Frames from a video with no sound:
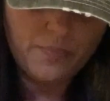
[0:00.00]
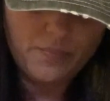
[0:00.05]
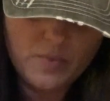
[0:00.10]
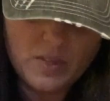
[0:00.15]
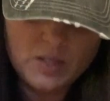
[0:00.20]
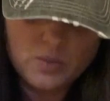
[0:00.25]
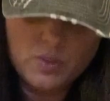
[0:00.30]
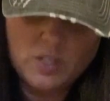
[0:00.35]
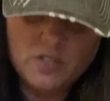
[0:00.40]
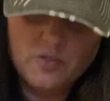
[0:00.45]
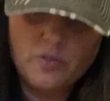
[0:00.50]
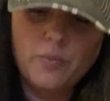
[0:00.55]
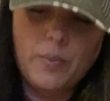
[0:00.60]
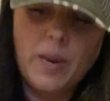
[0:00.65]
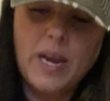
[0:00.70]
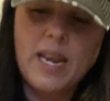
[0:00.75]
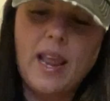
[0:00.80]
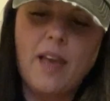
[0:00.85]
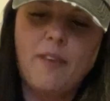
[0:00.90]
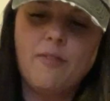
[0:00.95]
this one's for
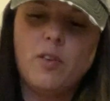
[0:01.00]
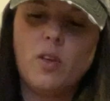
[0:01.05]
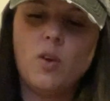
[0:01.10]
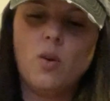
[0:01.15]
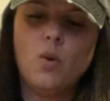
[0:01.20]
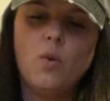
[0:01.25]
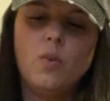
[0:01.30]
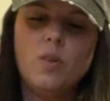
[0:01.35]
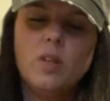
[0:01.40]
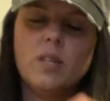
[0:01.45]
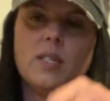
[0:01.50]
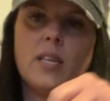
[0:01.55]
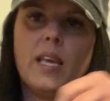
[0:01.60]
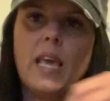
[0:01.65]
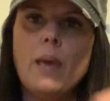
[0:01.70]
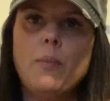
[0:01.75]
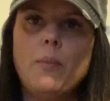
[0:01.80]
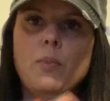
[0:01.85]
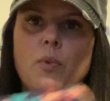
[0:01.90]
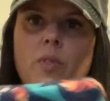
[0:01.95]
my nephew. This
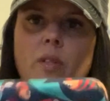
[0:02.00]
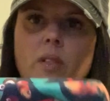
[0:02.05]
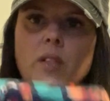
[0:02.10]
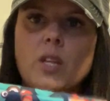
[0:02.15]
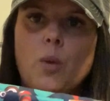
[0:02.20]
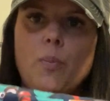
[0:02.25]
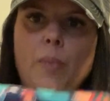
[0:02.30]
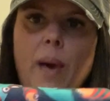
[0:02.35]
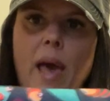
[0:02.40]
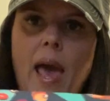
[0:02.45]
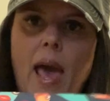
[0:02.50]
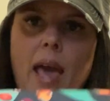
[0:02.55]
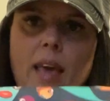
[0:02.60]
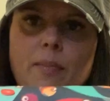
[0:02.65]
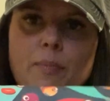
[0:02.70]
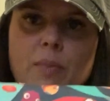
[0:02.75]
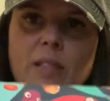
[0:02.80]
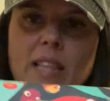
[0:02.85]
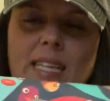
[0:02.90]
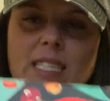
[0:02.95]
came with a little
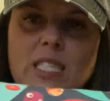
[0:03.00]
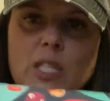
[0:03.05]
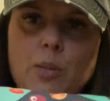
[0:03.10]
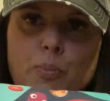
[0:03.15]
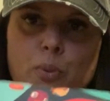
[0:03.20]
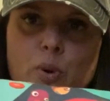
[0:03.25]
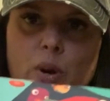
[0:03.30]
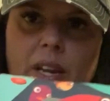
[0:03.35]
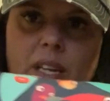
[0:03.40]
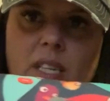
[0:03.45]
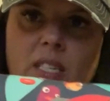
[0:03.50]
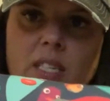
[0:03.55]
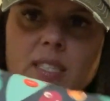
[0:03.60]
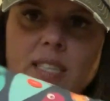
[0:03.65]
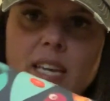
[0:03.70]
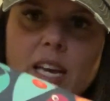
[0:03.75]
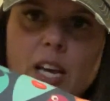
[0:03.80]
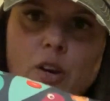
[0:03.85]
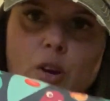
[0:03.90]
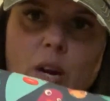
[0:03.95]
bag, but that's the print. It's like a